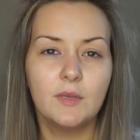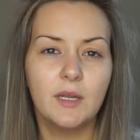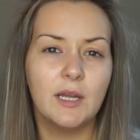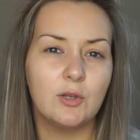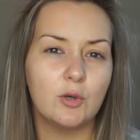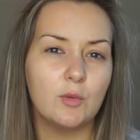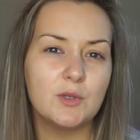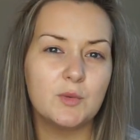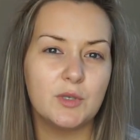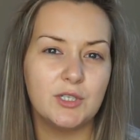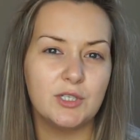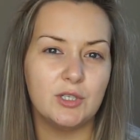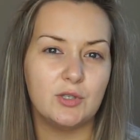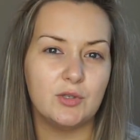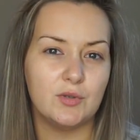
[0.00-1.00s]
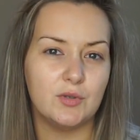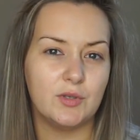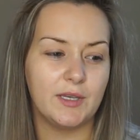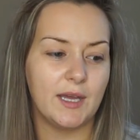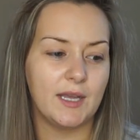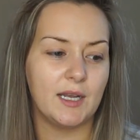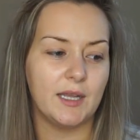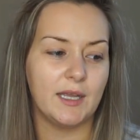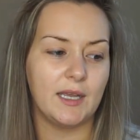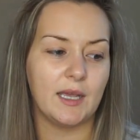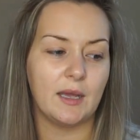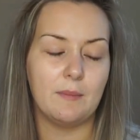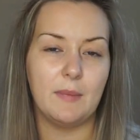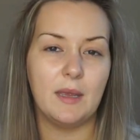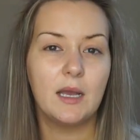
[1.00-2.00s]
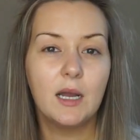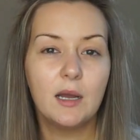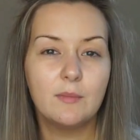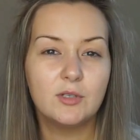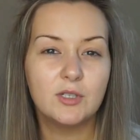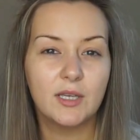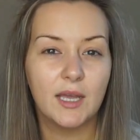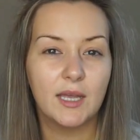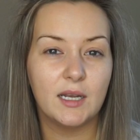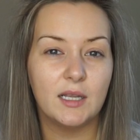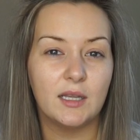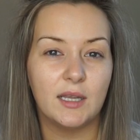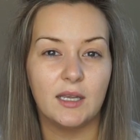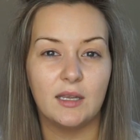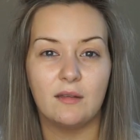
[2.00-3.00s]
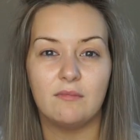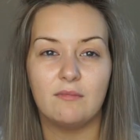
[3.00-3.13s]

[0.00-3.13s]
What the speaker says: I'd always wanted to do kind of like makeup to kind of like,